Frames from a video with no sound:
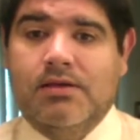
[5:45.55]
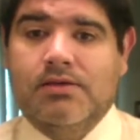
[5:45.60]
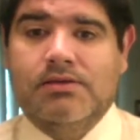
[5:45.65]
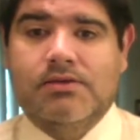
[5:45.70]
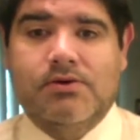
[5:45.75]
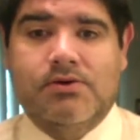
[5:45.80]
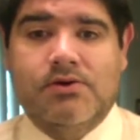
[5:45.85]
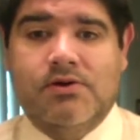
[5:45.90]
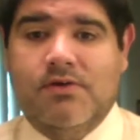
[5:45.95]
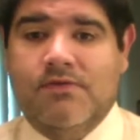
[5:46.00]

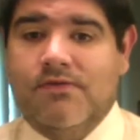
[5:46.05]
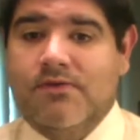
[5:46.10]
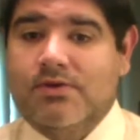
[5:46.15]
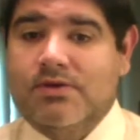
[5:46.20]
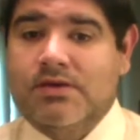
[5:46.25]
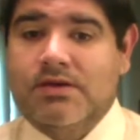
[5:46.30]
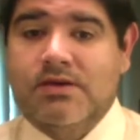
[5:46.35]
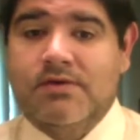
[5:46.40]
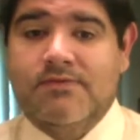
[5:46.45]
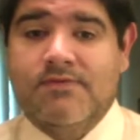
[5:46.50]
Turn off your
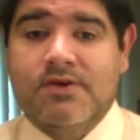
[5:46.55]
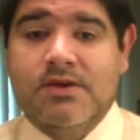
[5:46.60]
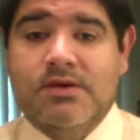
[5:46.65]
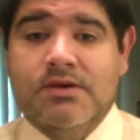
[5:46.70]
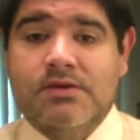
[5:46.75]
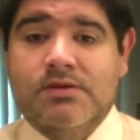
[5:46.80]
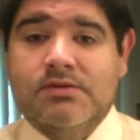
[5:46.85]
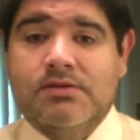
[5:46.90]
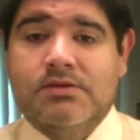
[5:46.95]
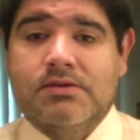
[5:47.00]

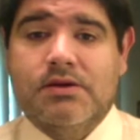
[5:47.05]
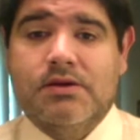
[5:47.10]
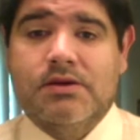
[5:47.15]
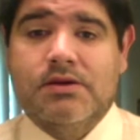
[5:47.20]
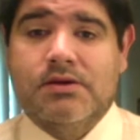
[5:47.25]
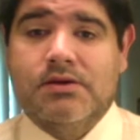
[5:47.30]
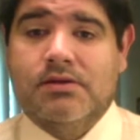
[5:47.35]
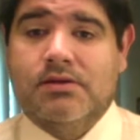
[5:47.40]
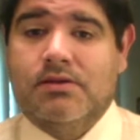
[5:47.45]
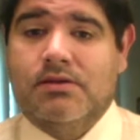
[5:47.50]
TVs.
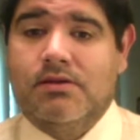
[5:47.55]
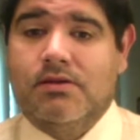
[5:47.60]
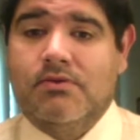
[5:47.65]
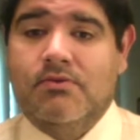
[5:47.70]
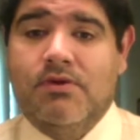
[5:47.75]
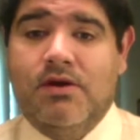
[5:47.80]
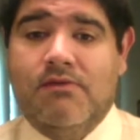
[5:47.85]
Do